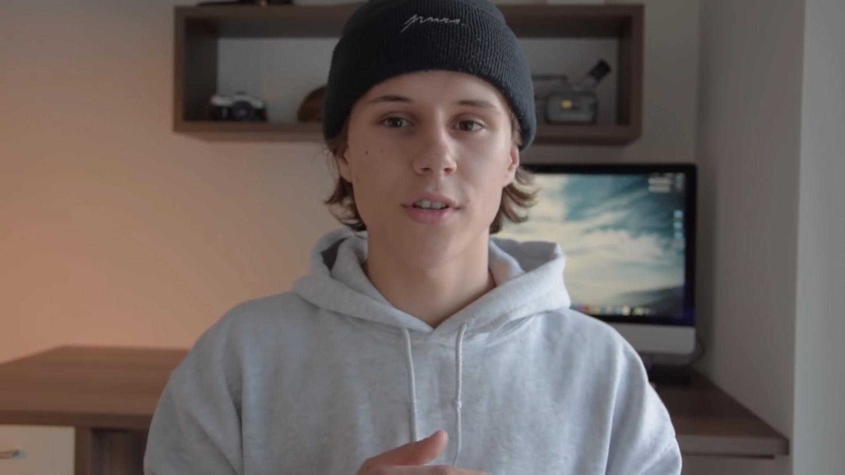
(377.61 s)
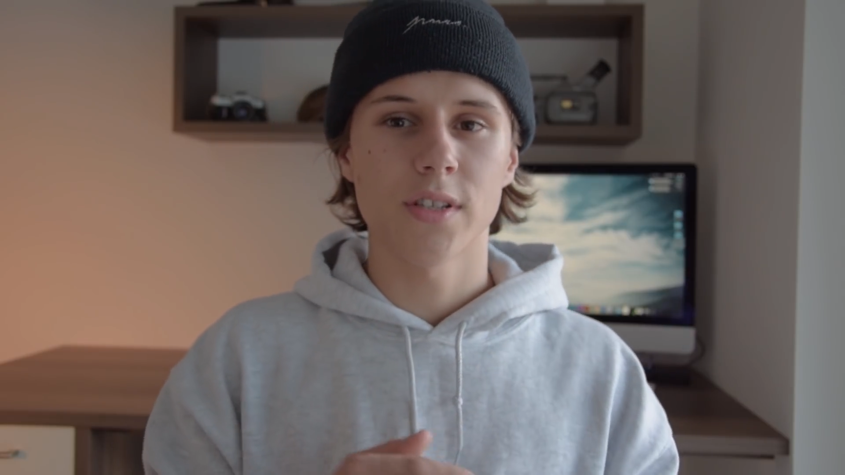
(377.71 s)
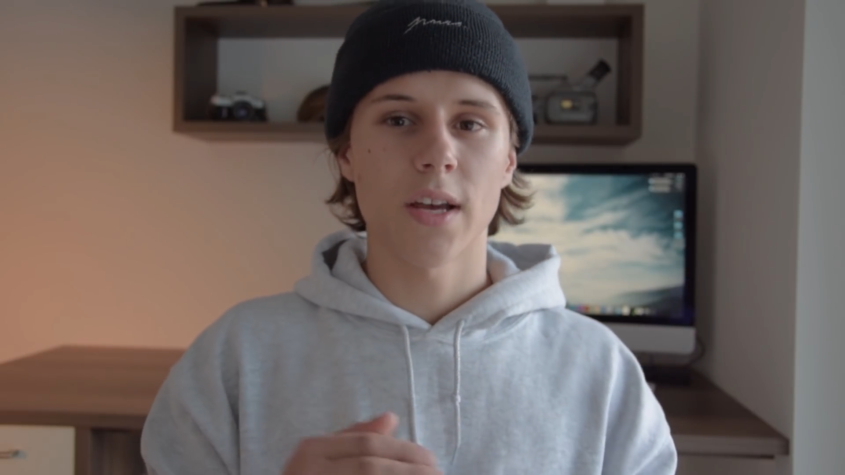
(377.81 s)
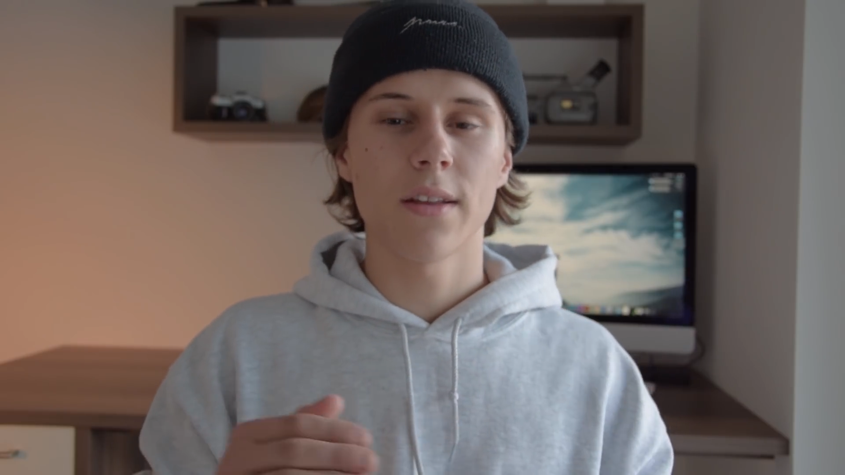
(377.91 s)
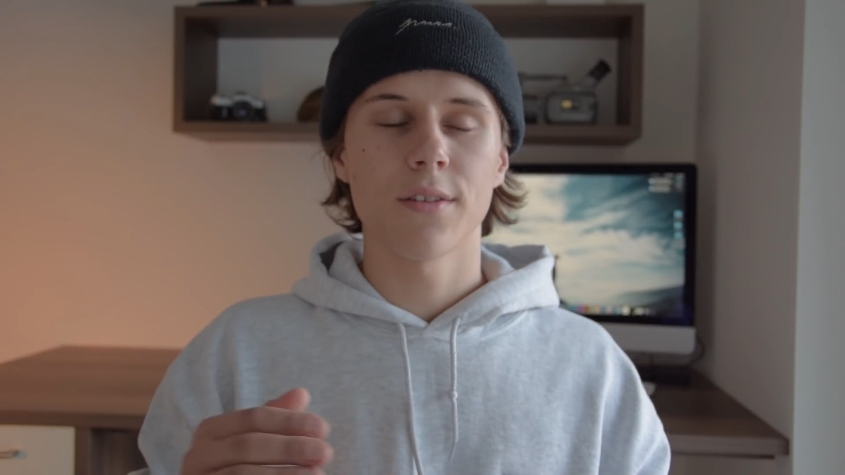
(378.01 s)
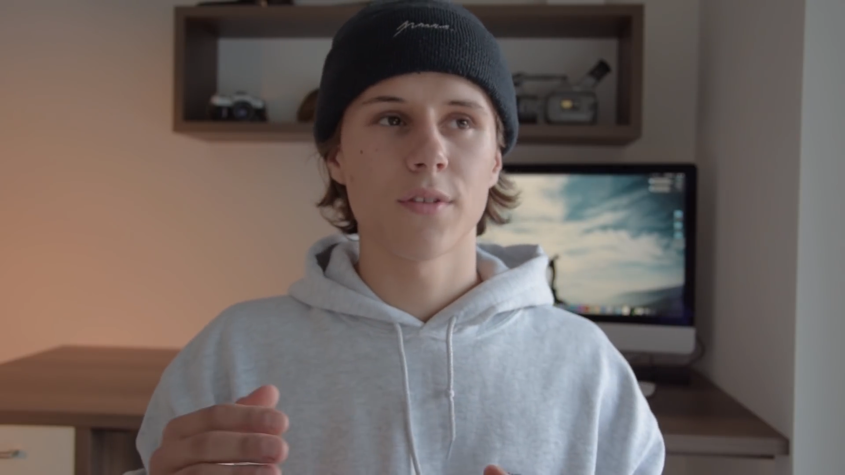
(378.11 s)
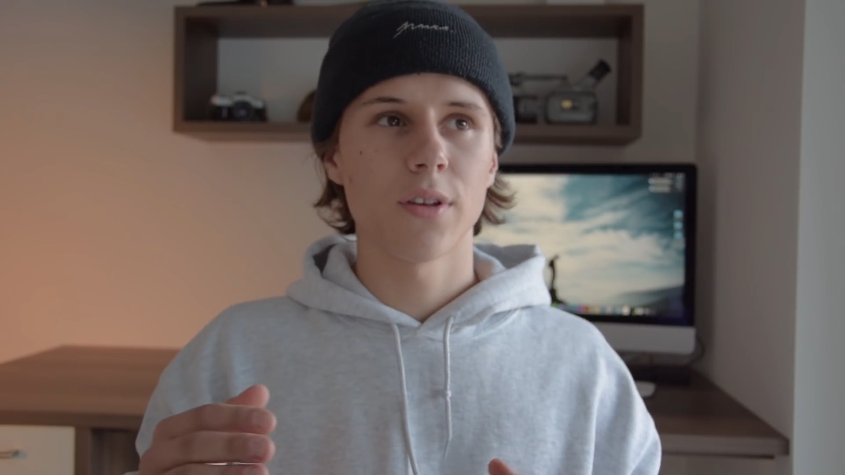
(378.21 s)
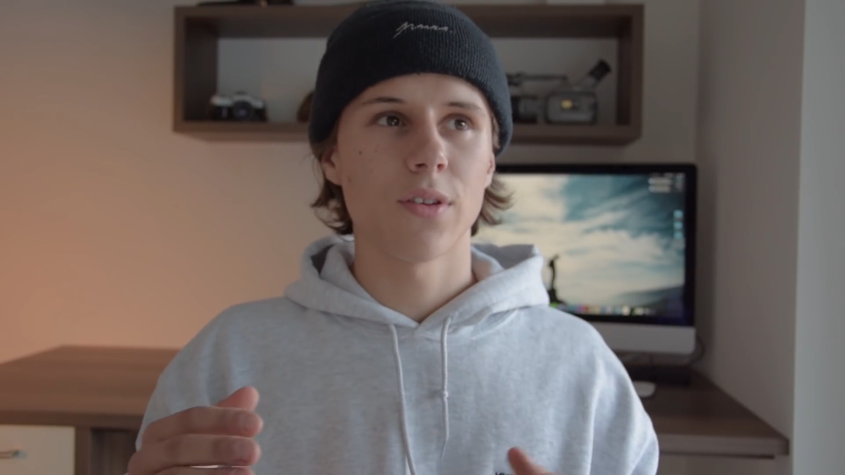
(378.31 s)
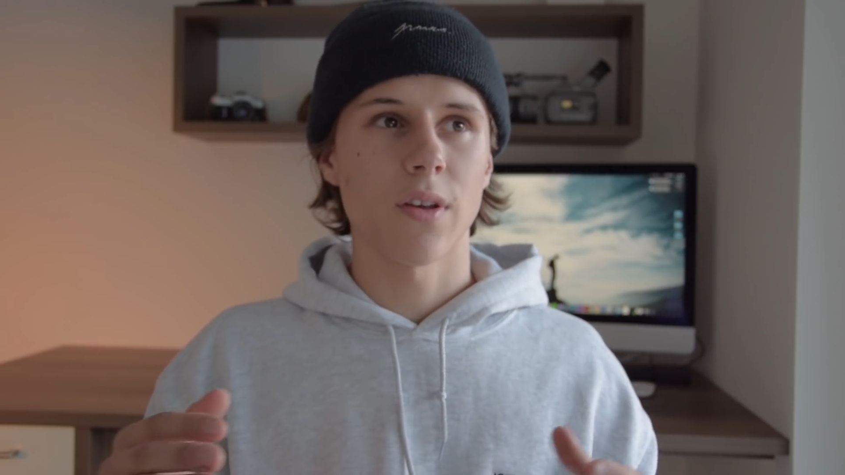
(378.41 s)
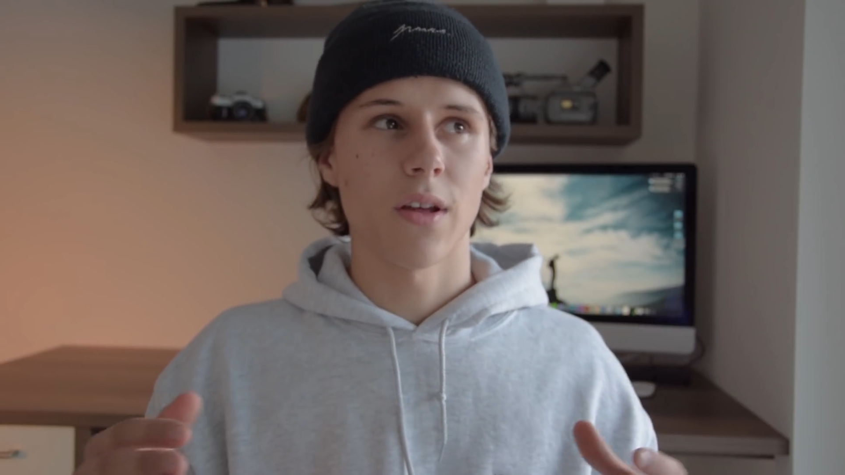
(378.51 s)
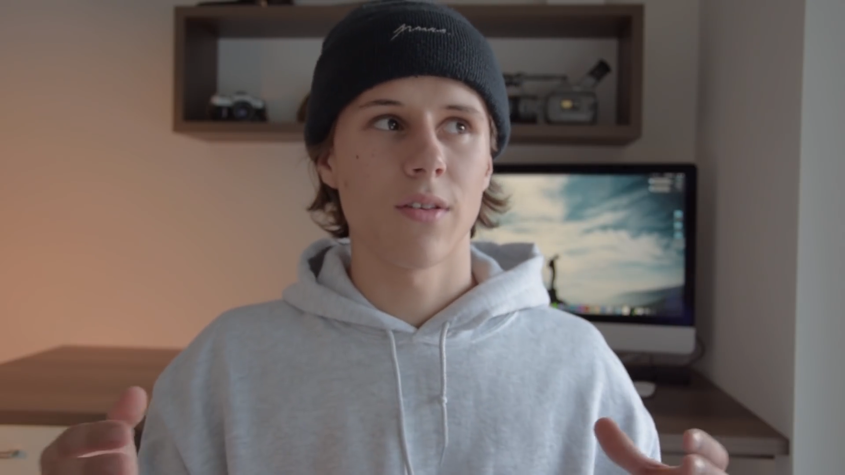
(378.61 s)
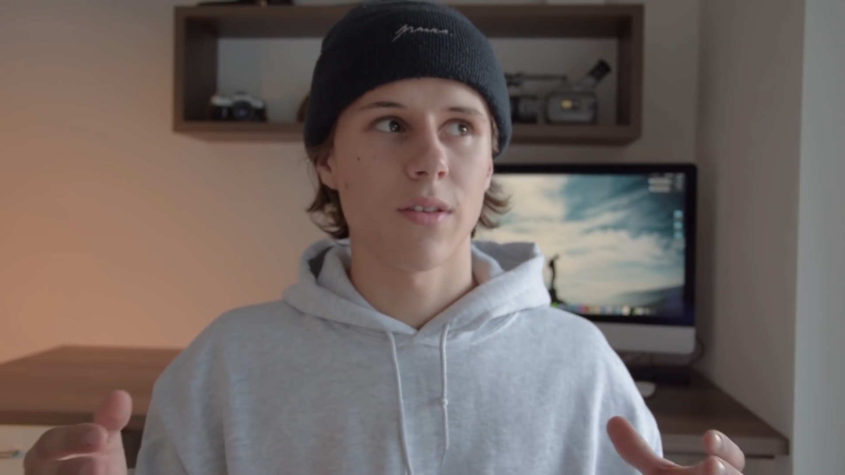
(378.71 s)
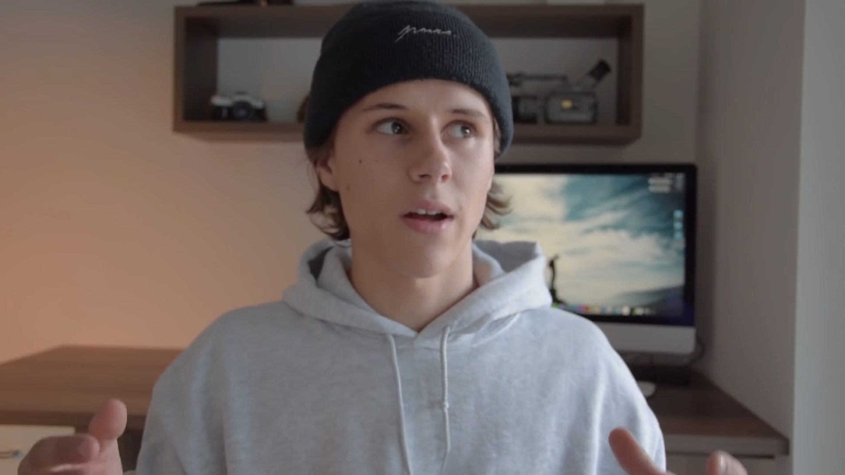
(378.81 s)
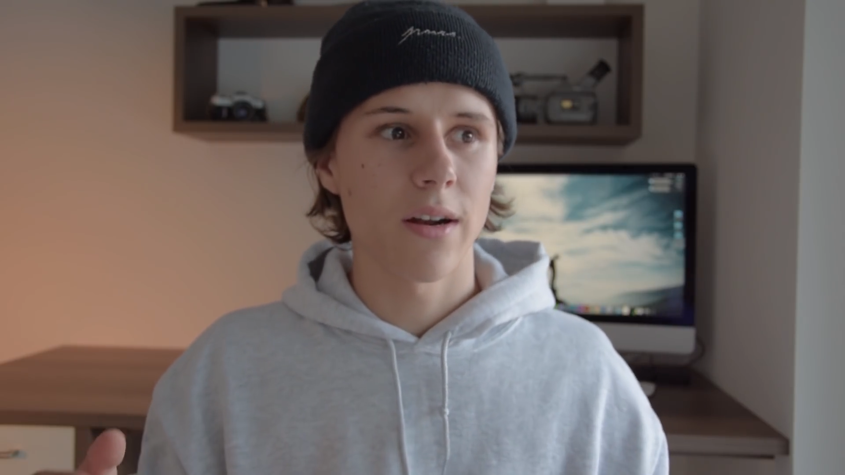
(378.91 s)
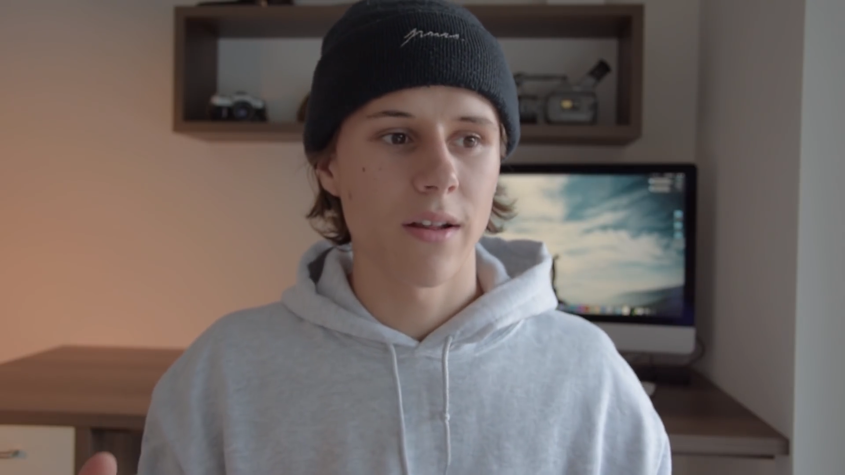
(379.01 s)
side of this and
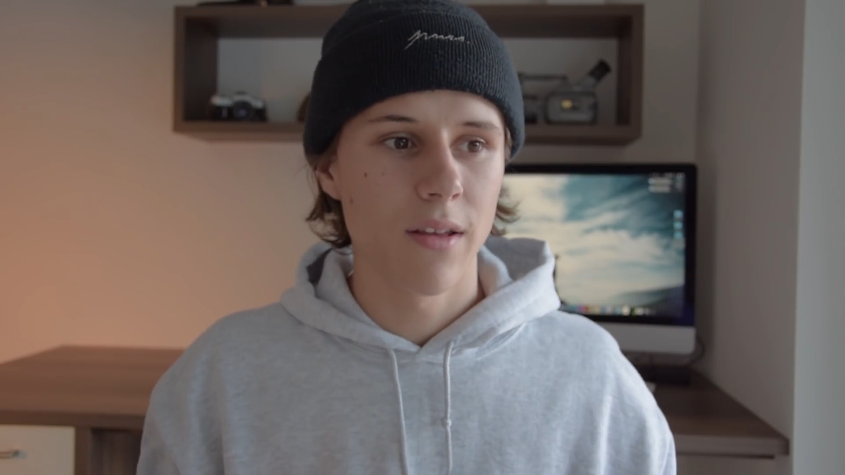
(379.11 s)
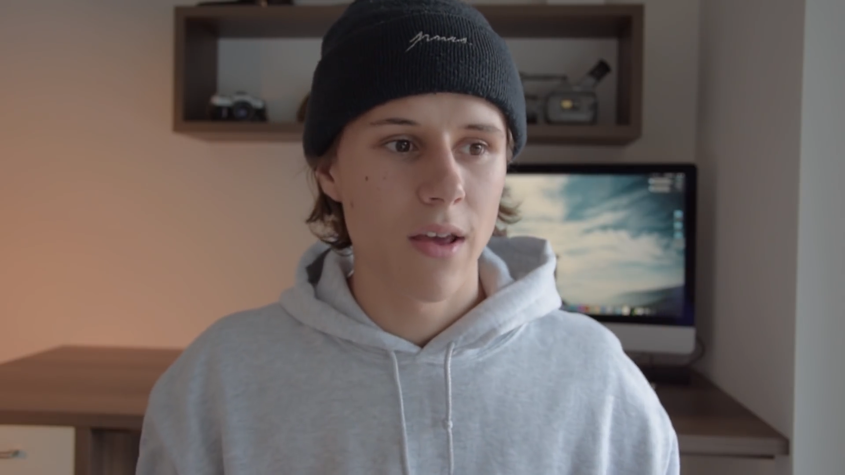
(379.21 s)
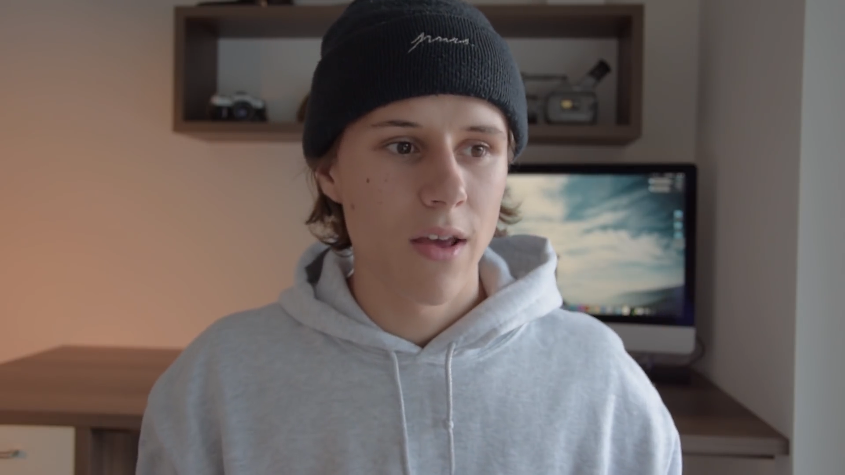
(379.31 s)
started